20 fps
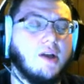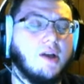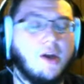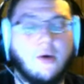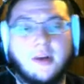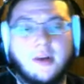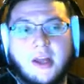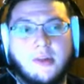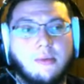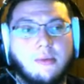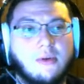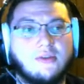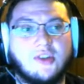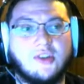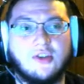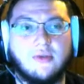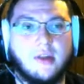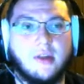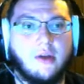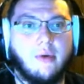down the moves
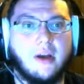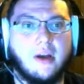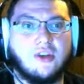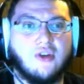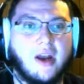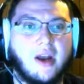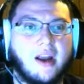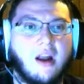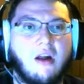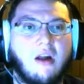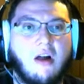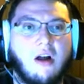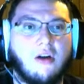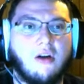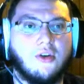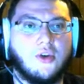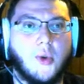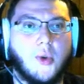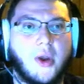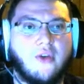just really quick. Dragon Claw,
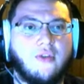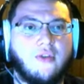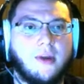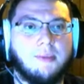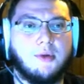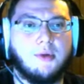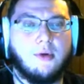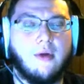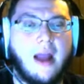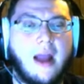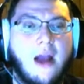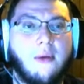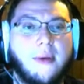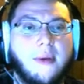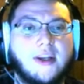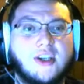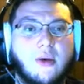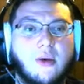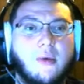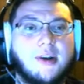Earthquake, Flamethrower,
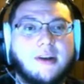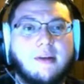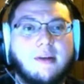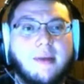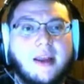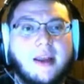Outrage. I wanted to make